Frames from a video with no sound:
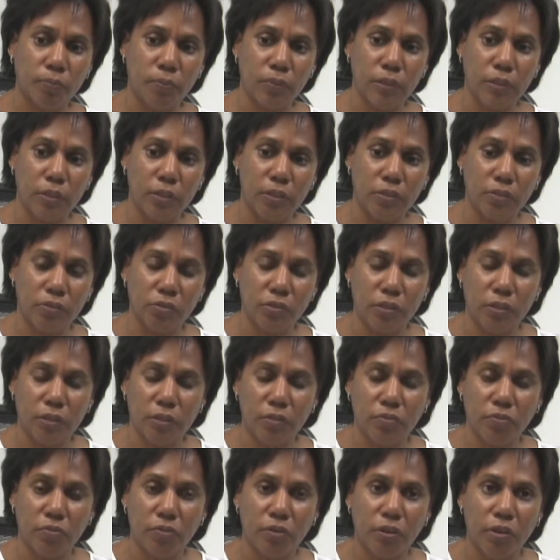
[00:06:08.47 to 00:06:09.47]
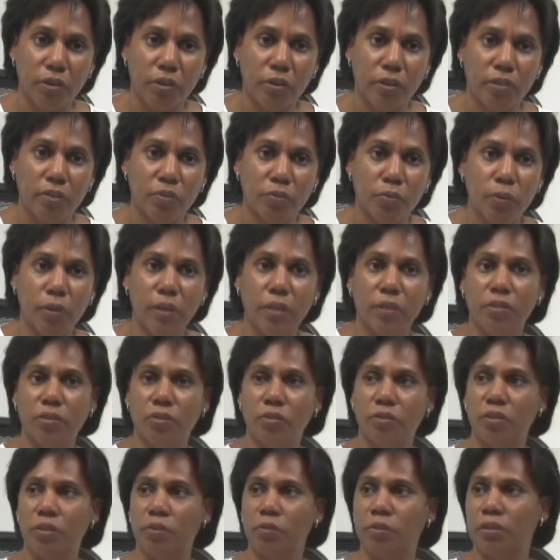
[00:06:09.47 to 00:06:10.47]
the district in Florida as well.
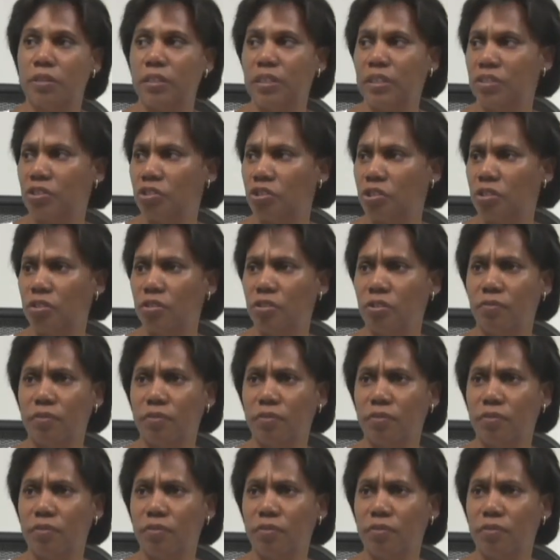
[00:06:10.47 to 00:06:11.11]
So there was exchange